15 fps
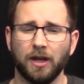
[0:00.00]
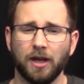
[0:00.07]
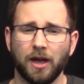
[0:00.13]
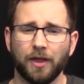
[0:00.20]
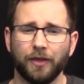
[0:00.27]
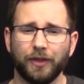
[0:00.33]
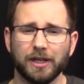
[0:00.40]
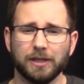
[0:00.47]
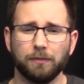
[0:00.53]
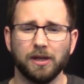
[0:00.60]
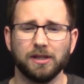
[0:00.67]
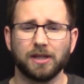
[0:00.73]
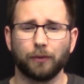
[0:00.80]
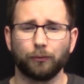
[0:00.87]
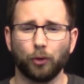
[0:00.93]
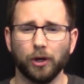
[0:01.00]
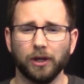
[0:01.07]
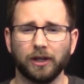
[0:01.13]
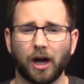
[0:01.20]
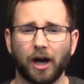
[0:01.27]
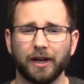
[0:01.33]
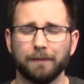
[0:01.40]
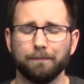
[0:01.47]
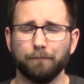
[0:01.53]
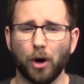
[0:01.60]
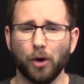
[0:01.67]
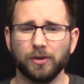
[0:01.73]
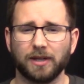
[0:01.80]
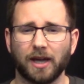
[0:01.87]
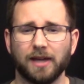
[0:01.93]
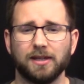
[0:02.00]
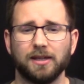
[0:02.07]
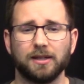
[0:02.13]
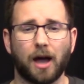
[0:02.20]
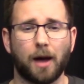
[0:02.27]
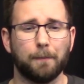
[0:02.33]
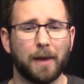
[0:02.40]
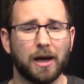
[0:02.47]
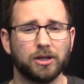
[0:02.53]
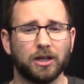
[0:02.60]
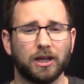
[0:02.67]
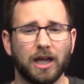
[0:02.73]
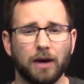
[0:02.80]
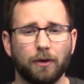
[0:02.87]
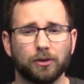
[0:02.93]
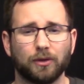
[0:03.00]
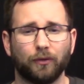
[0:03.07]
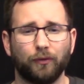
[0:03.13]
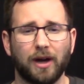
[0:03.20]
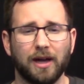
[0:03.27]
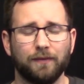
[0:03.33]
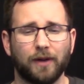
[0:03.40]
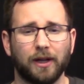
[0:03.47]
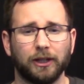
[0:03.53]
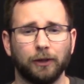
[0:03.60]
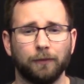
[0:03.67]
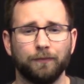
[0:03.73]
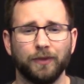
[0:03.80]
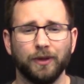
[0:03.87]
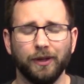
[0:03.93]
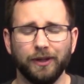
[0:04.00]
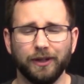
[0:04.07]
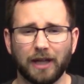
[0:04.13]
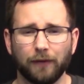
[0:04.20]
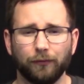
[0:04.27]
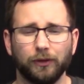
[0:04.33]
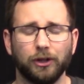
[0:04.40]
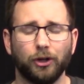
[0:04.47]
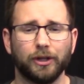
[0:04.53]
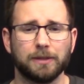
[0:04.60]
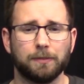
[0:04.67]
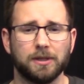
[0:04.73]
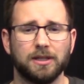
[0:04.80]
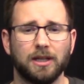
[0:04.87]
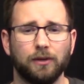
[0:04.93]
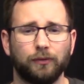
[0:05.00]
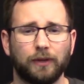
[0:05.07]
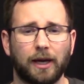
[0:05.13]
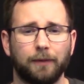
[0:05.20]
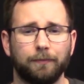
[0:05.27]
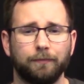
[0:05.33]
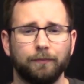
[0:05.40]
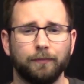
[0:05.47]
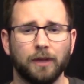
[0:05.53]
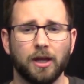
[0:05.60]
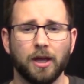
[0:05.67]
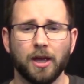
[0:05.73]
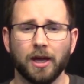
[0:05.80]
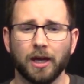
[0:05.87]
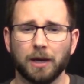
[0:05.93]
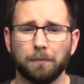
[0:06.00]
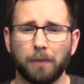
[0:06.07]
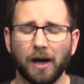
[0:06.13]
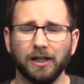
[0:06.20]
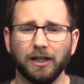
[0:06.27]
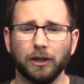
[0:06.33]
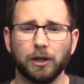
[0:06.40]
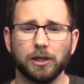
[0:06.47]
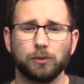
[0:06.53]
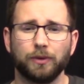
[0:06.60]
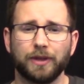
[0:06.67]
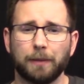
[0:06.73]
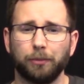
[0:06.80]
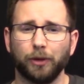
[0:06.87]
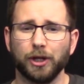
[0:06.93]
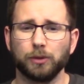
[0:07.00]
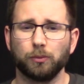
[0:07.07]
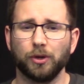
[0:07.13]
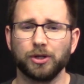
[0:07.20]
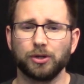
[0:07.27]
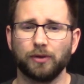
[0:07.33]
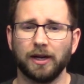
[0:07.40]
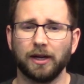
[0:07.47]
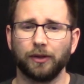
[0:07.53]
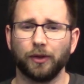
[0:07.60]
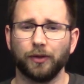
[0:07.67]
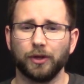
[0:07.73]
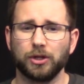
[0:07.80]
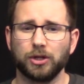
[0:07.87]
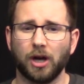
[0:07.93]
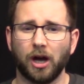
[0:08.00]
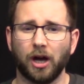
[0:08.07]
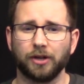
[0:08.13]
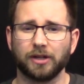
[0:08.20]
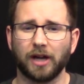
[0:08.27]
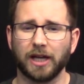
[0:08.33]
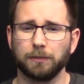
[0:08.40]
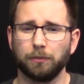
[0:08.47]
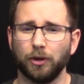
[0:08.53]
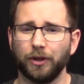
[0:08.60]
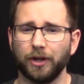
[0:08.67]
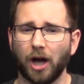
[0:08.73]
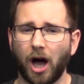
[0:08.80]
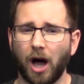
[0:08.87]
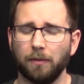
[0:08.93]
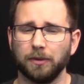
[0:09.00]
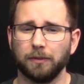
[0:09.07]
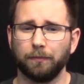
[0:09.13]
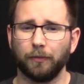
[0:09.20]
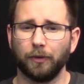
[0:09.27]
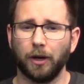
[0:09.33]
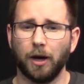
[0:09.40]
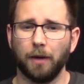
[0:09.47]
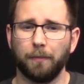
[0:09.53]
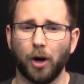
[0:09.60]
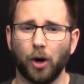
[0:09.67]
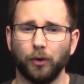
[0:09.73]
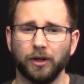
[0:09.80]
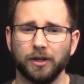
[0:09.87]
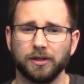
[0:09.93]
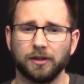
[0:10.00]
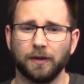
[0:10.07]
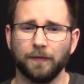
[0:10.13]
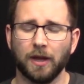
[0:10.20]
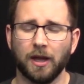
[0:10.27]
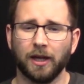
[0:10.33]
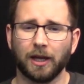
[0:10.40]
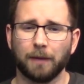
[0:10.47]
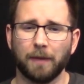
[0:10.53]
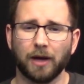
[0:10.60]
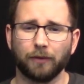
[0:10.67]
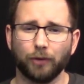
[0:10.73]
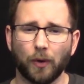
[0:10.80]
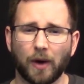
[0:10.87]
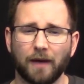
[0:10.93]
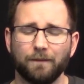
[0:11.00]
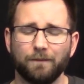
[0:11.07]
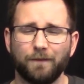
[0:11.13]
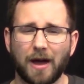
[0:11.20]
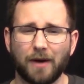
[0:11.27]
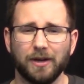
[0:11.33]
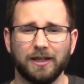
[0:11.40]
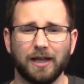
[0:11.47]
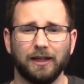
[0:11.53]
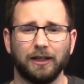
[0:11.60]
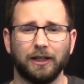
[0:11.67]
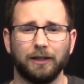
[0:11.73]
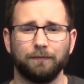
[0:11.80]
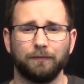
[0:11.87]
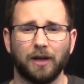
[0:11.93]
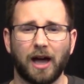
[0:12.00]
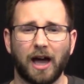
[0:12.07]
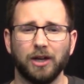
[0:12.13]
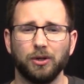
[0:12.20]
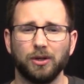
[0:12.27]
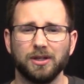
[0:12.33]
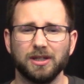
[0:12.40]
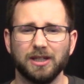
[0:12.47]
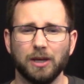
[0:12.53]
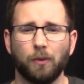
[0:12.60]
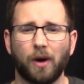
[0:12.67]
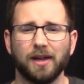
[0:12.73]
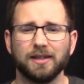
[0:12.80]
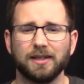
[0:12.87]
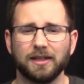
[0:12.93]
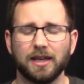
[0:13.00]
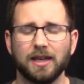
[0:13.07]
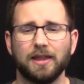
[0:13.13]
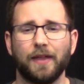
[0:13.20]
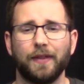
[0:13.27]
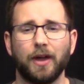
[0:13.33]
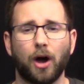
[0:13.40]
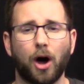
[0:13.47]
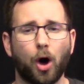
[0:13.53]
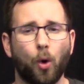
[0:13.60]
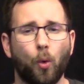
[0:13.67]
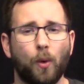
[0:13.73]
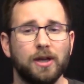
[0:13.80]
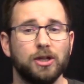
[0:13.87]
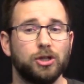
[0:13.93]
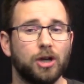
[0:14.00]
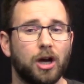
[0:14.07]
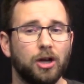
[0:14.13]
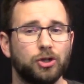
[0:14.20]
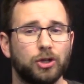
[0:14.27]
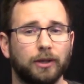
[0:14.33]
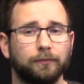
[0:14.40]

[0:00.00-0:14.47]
This means that Royal Guard in most cases are matching heroes on fight value, definitely not to be sniffed at. Combining this with their +1 strength on the charge as per the army bonus can make Rohan very deadly, and you can see why it's key that they are always charging.